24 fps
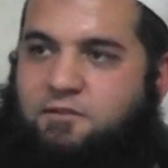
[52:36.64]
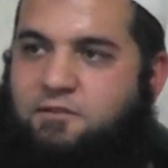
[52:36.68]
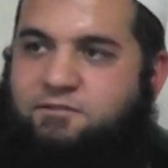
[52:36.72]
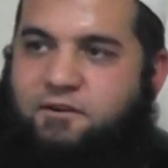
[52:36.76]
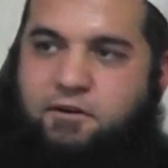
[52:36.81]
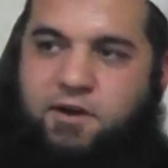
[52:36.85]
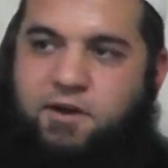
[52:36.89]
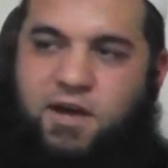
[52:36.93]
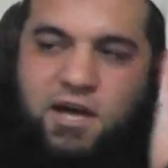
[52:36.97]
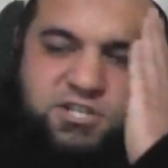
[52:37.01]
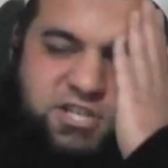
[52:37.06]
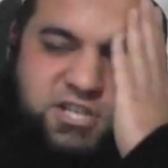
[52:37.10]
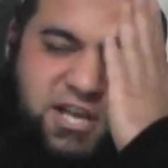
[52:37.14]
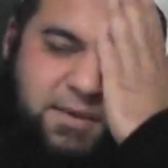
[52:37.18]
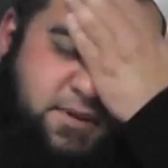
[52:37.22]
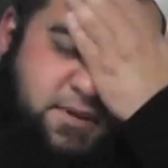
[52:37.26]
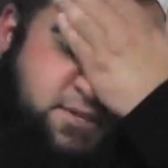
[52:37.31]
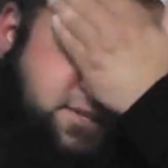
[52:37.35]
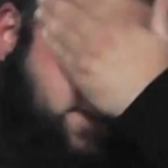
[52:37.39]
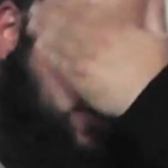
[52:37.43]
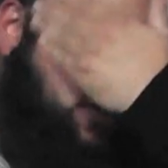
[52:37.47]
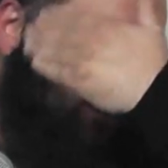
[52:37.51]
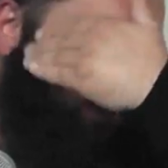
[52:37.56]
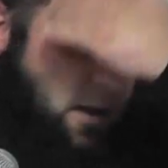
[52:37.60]
A very ajeeb
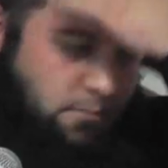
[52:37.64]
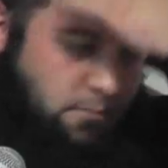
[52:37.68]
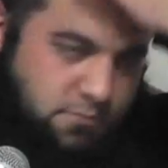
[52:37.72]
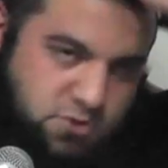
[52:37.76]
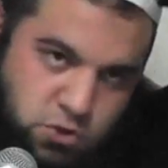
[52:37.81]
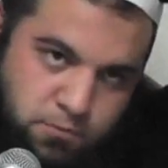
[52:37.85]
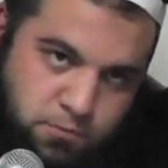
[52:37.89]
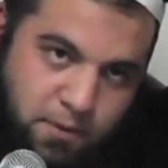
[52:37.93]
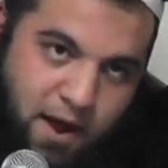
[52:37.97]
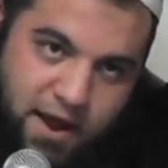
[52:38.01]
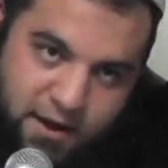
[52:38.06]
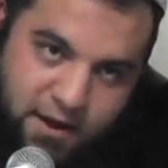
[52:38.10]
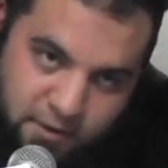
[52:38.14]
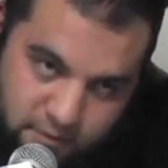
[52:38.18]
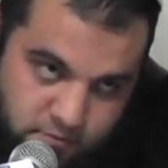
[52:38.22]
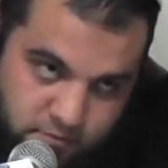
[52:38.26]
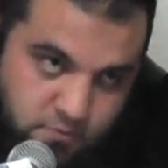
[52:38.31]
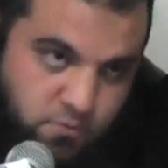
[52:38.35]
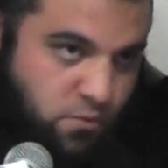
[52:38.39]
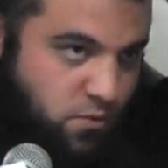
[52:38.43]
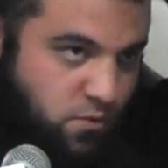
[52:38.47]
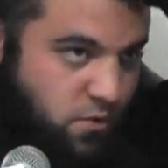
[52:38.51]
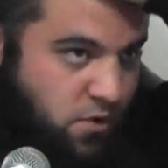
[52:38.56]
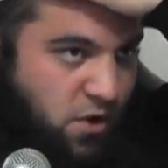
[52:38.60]
incident comes to
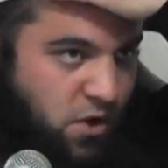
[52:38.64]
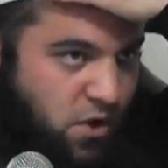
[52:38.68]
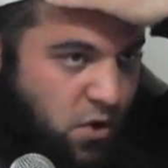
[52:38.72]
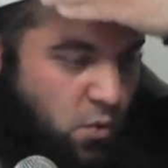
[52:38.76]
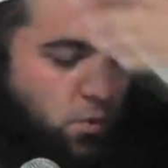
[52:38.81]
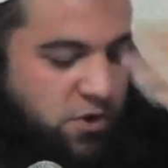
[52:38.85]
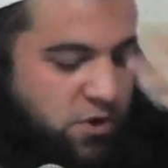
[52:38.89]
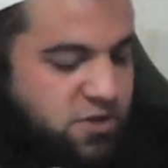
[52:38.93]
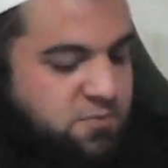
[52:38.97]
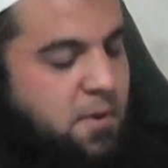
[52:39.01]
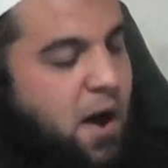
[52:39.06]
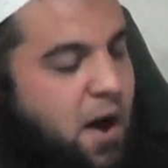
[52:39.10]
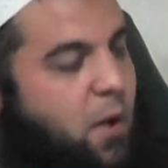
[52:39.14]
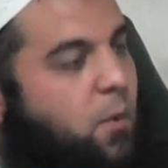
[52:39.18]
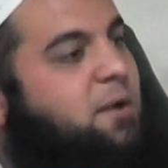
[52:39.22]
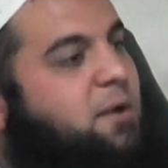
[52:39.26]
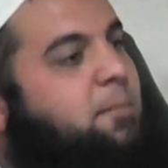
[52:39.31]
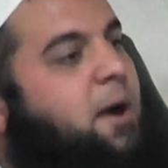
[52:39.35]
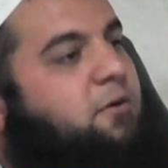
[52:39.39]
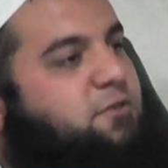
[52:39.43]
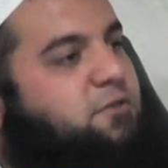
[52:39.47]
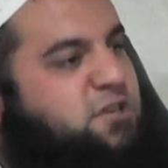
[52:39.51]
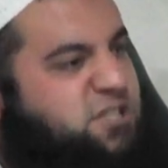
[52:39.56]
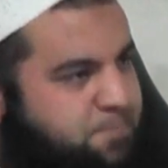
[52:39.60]
mind, which one
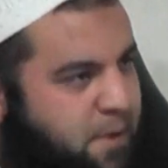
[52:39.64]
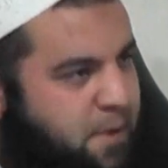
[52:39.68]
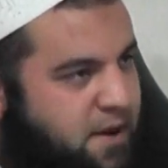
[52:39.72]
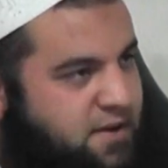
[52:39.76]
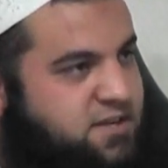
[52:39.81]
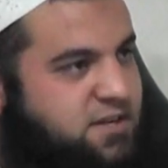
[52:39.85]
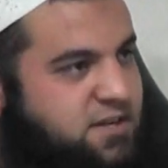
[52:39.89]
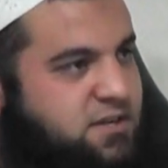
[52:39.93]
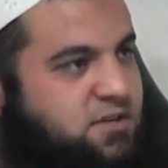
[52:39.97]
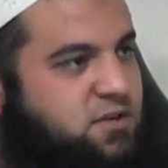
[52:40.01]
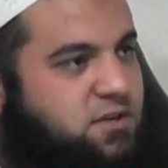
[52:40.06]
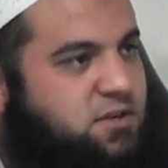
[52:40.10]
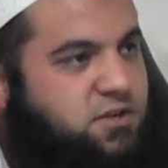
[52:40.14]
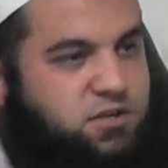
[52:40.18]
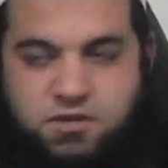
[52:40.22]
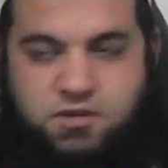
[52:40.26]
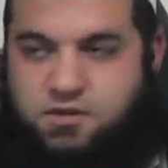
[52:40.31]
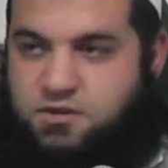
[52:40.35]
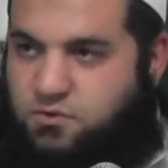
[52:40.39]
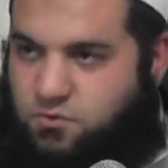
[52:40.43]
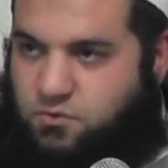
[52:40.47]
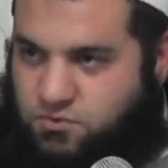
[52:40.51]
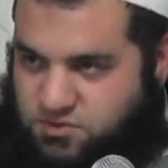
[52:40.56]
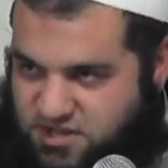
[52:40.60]
of my respected
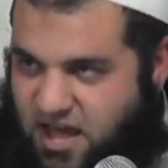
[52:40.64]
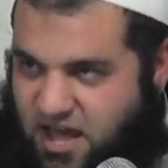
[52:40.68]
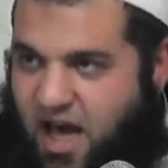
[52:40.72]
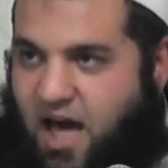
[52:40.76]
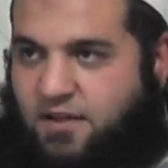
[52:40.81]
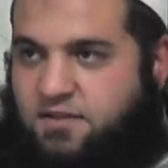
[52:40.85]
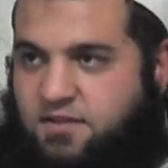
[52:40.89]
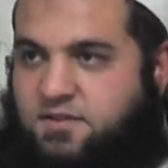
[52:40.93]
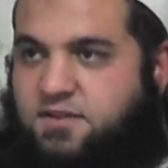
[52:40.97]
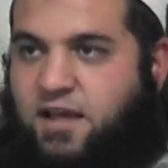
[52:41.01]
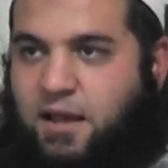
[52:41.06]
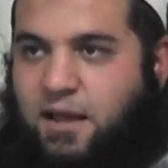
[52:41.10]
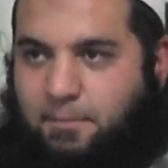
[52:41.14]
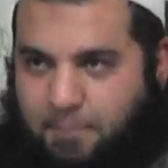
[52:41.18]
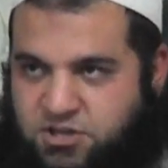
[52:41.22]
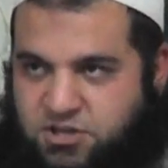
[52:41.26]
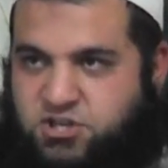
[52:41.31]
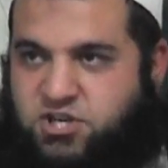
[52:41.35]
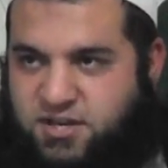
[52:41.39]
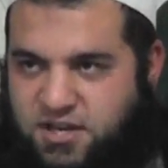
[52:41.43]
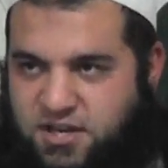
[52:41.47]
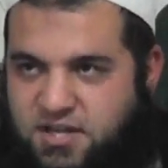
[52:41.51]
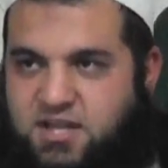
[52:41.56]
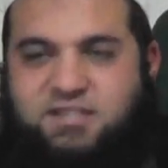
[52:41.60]
ustaz, he
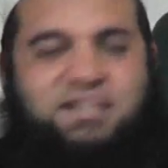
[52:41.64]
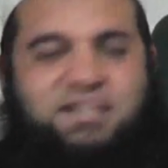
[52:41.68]
mentioned